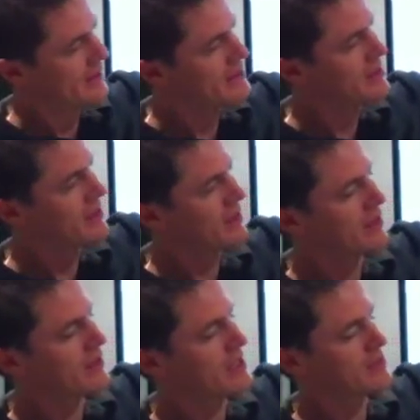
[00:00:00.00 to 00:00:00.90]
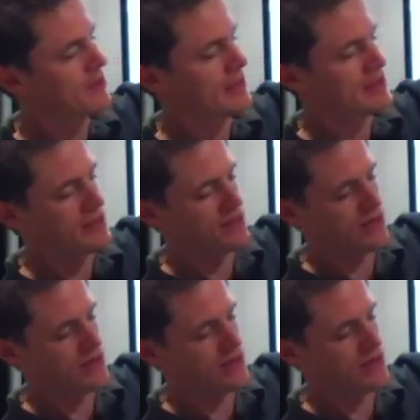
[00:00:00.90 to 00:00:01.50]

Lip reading: that's my basic